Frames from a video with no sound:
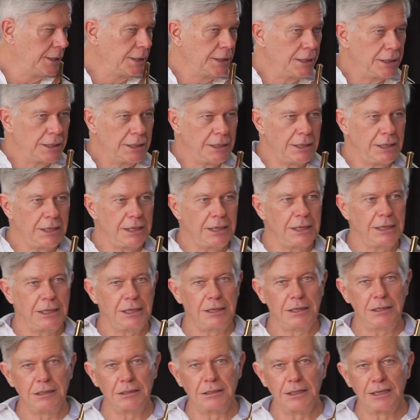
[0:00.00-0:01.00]

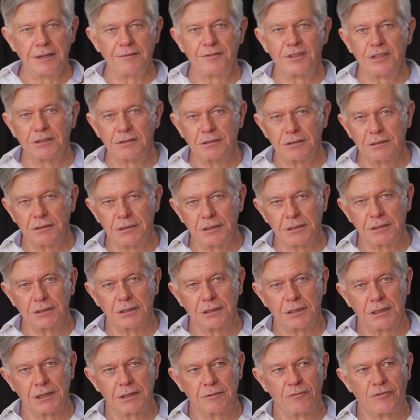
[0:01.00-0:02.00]
He lived
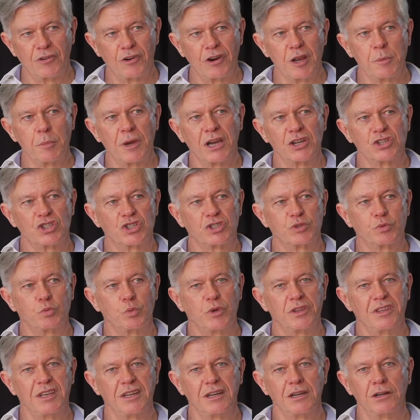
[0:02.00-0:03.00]
very much
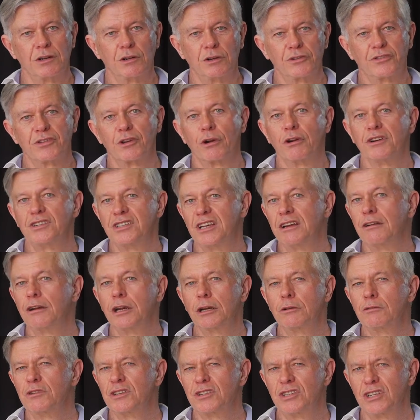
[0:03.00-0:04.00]
within an
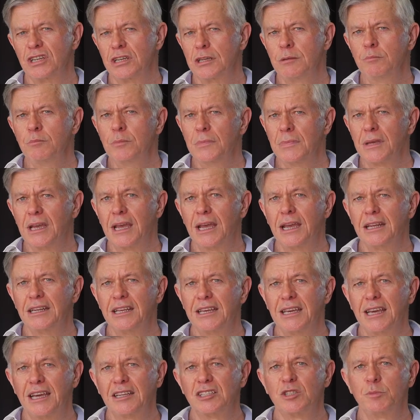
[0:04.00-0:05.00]
authoritarian regime, and
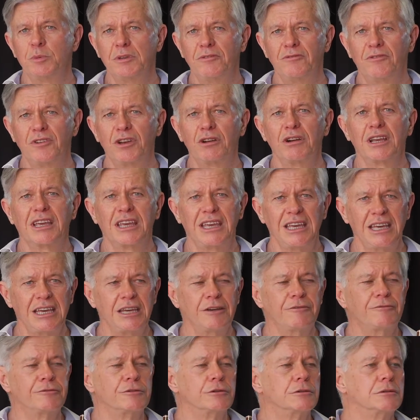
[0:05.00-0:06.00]
he had to be very
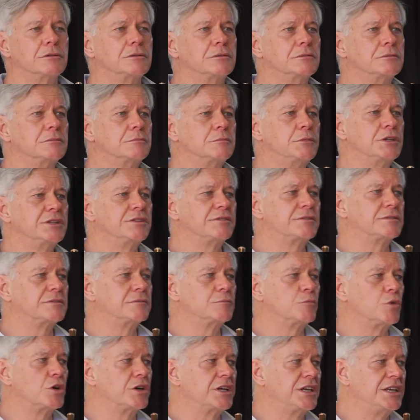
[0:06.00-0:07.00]
careful with
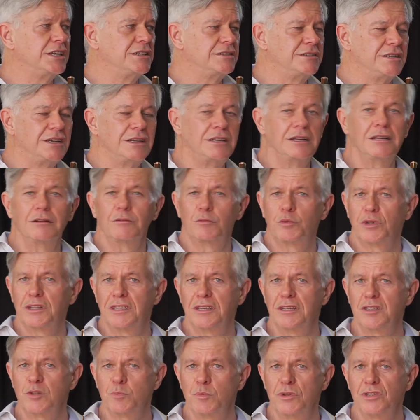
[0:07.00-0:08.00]
what he did with
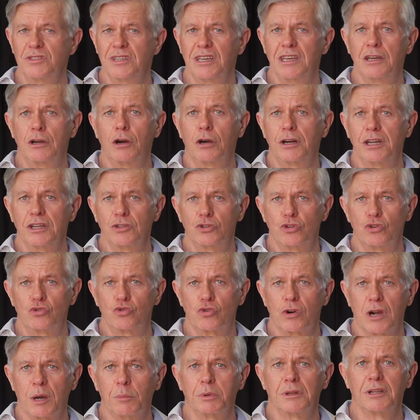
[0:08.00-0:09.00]
his music. He got into
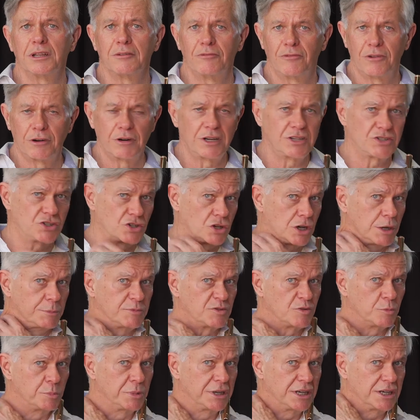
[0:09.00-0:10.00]
trouble at various times
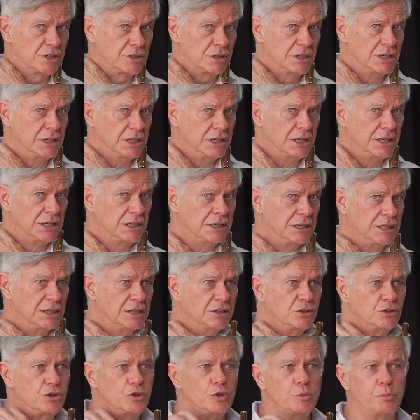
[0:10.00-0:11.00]
for being
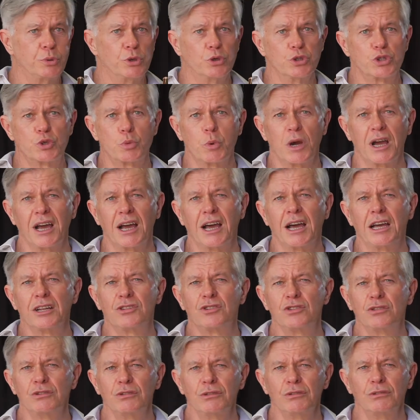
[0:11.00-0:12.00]
too bourgeois,
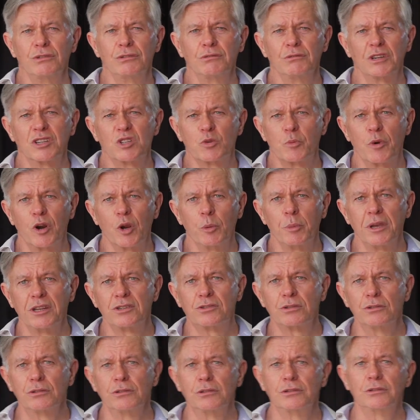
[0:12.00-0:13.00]
too
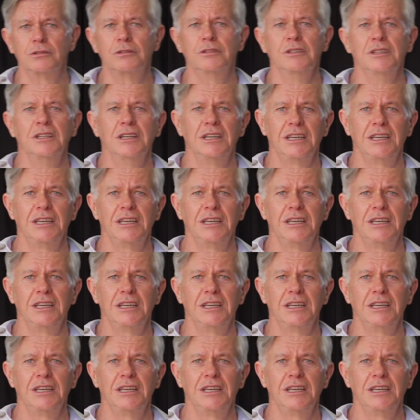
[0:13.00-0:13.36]
experimental.